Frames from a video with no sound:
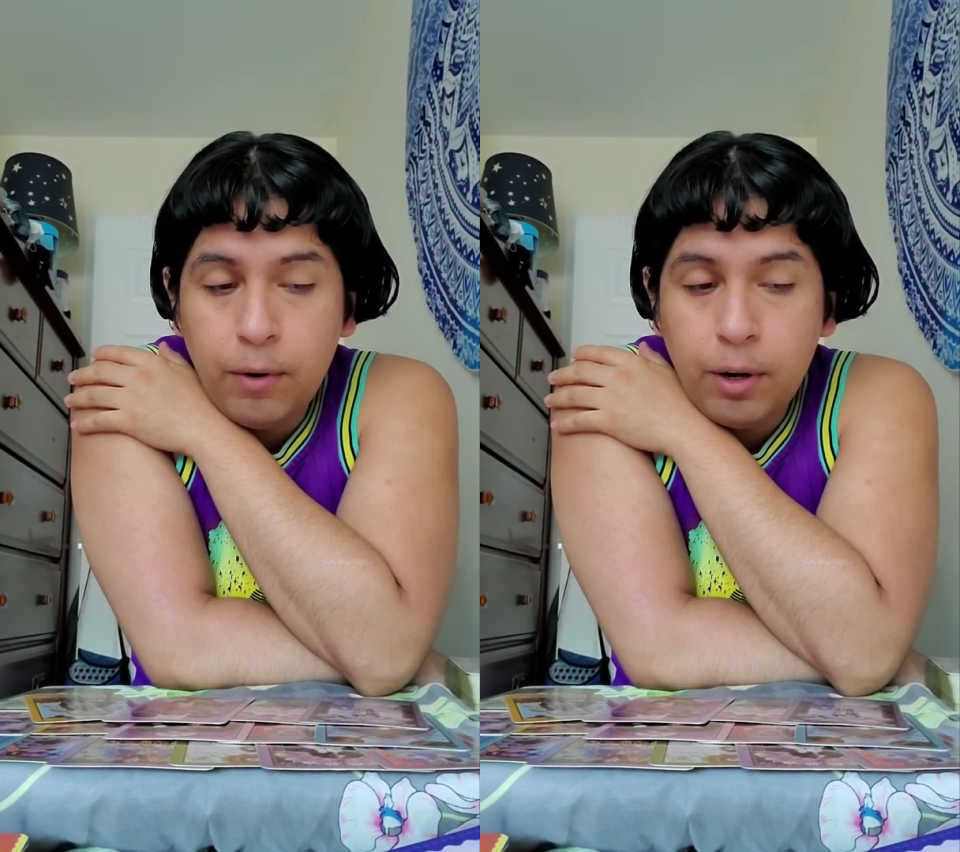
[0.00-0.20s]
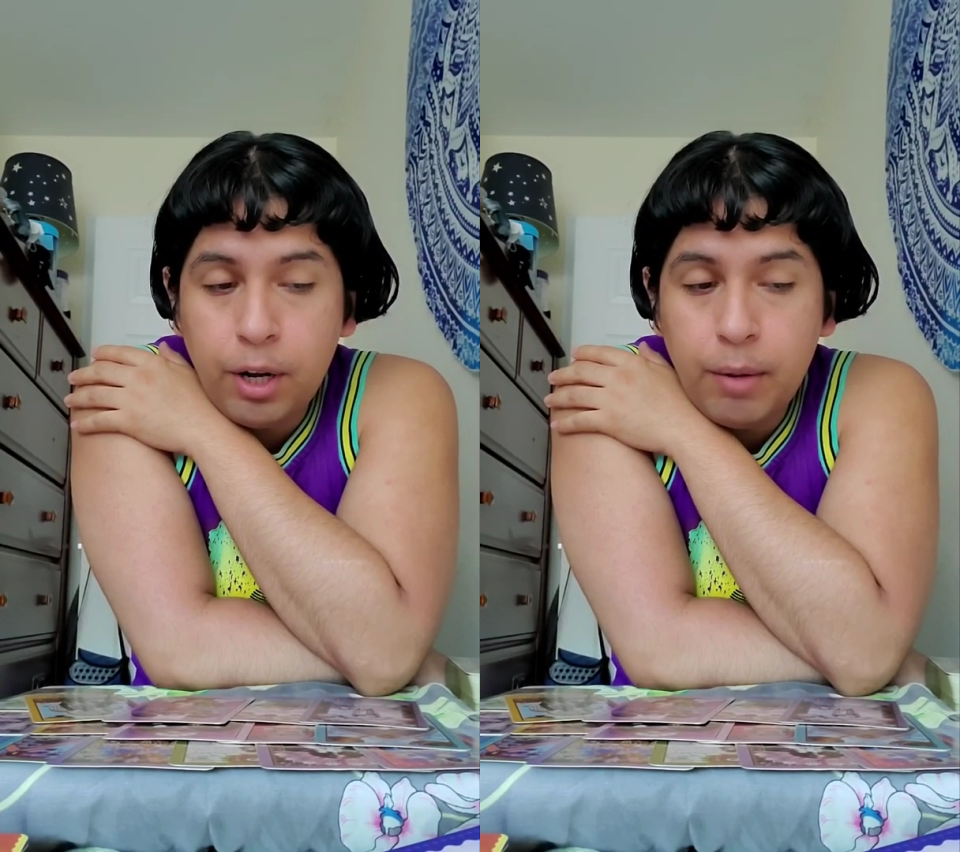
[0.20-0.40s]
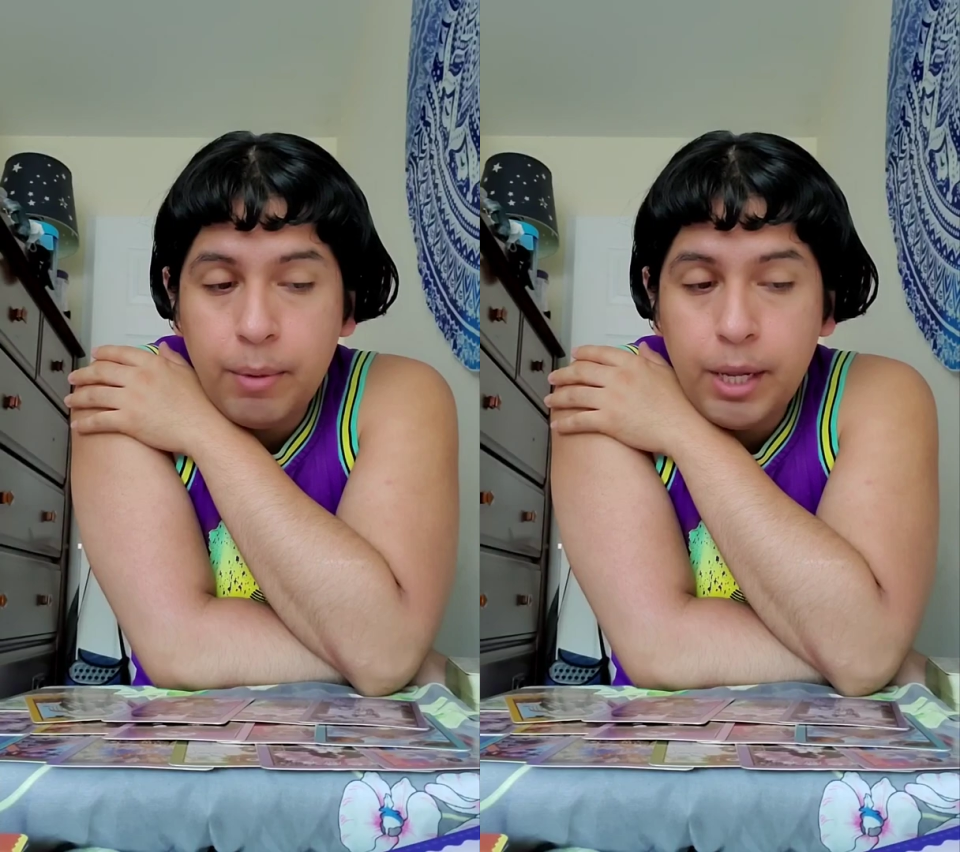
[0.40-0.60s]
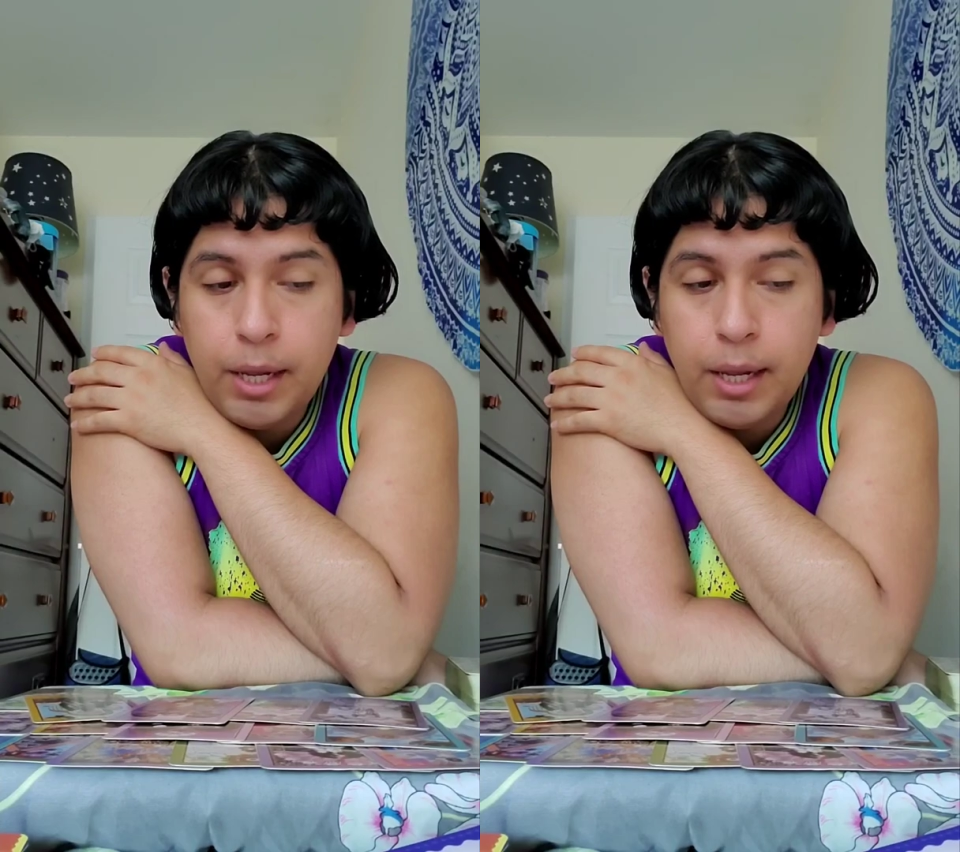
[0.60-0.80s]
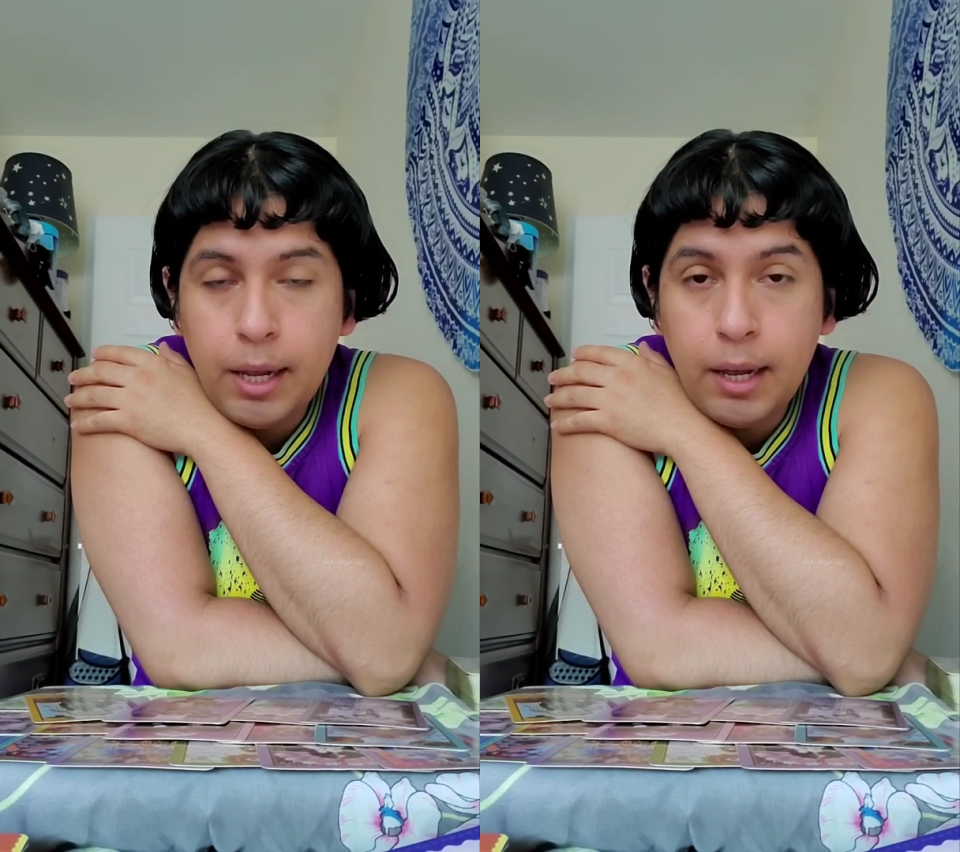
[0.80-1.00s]
for
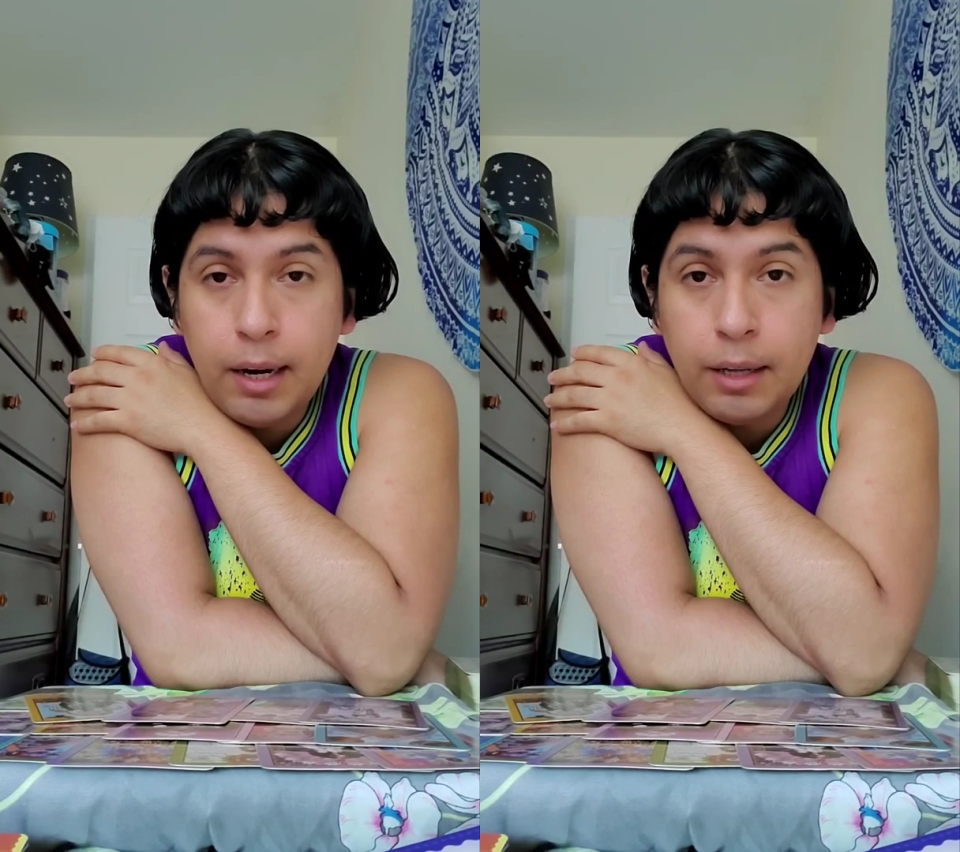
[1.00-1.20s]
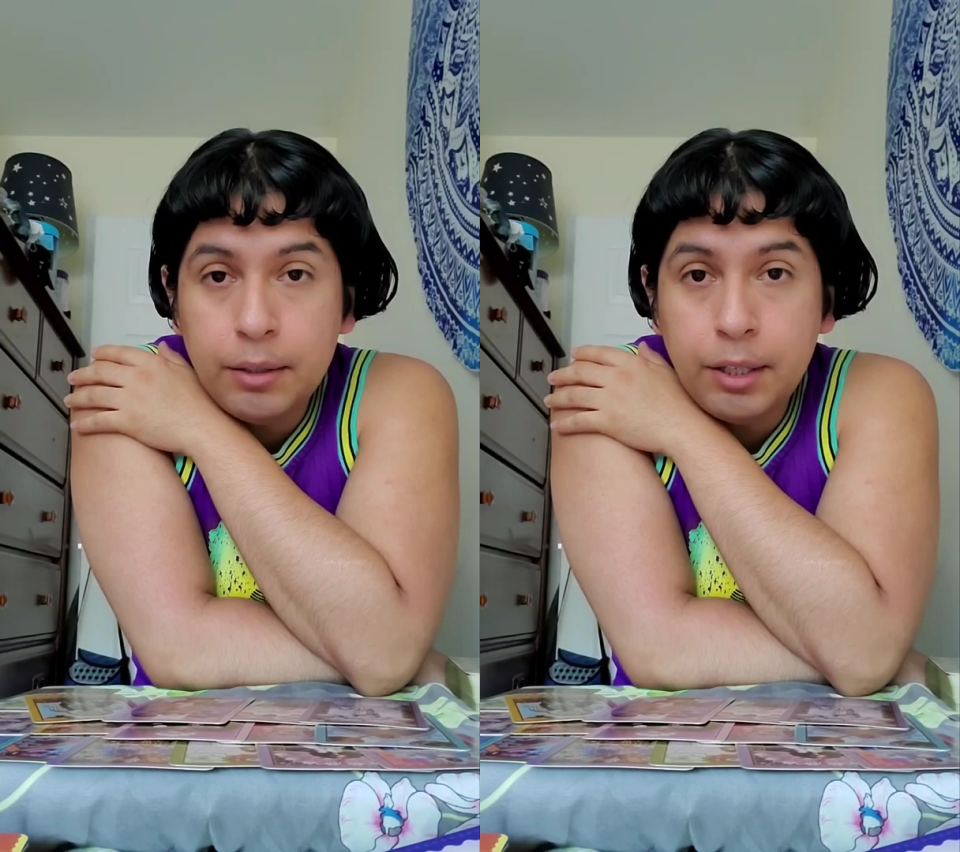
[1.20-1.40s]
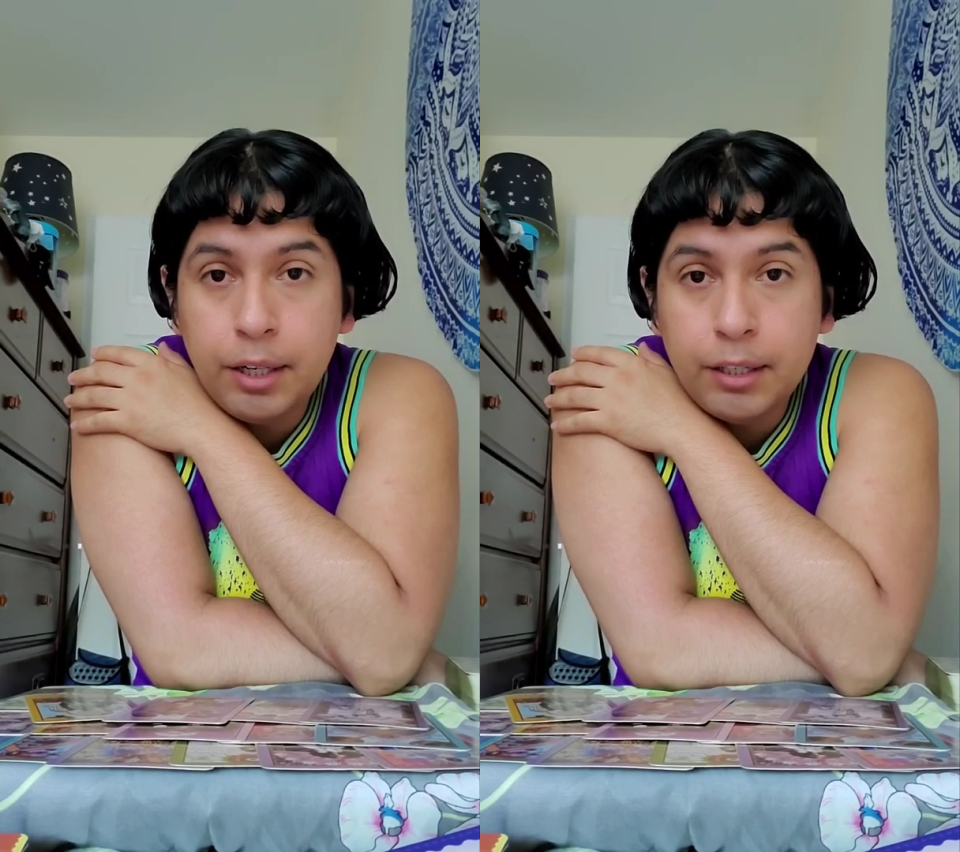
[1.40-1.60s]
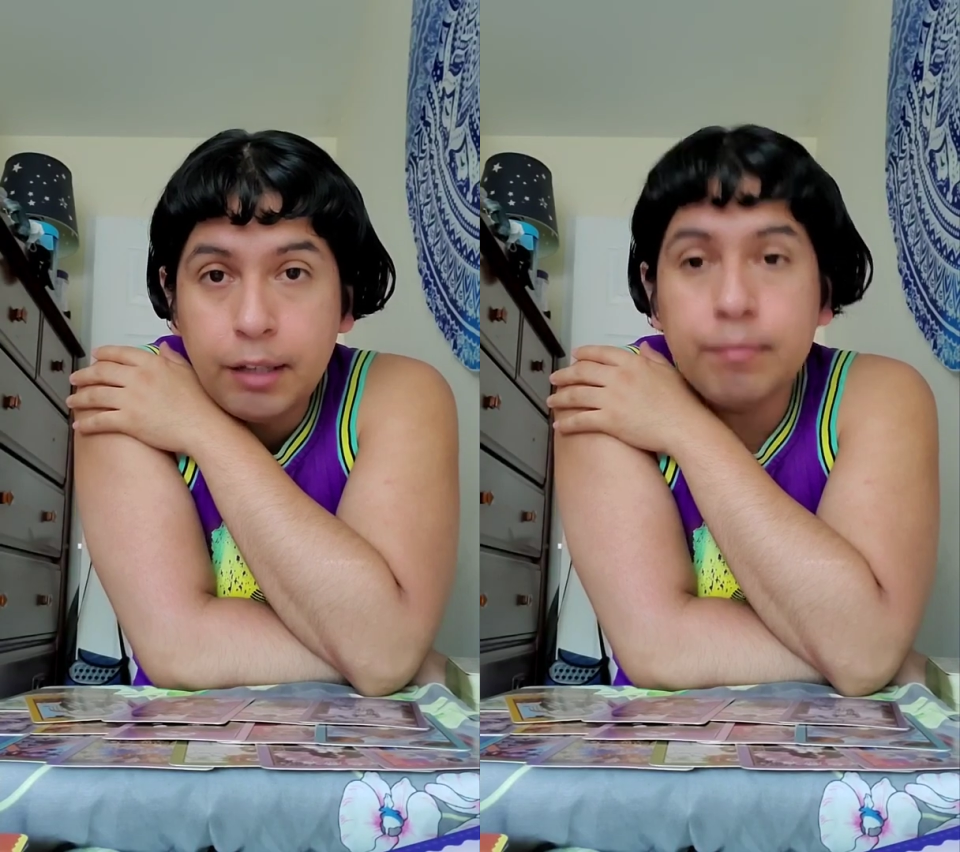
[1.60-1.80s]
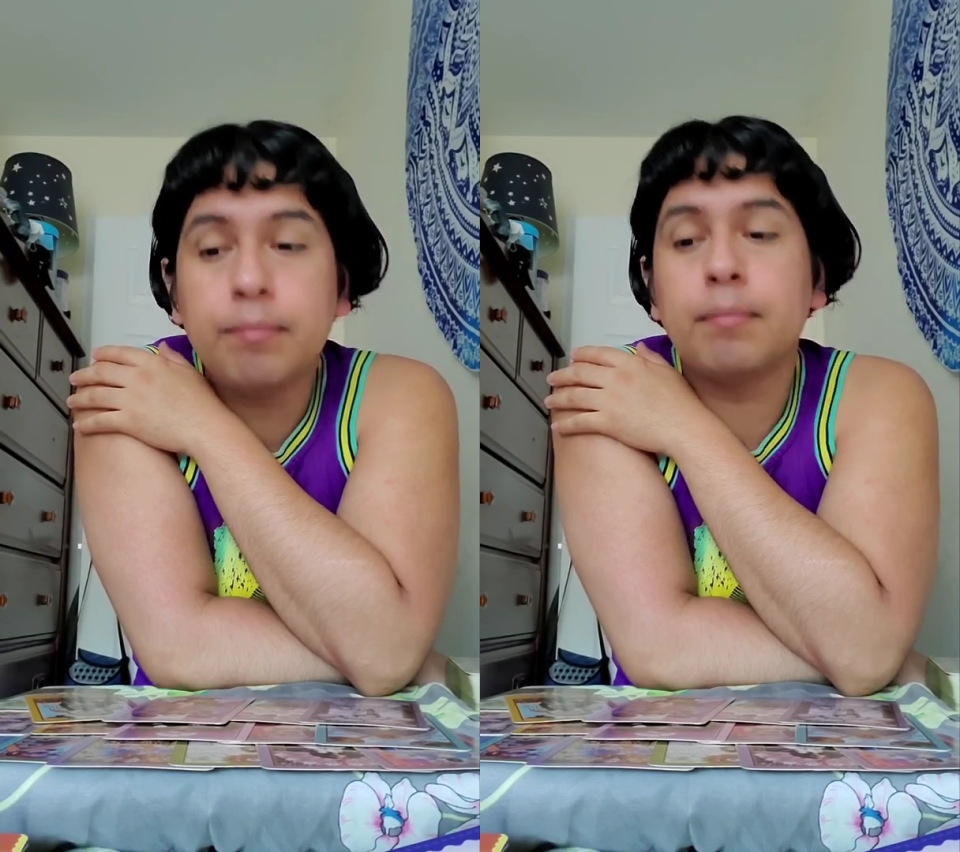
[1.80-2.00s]
coming, and I'll see you next time.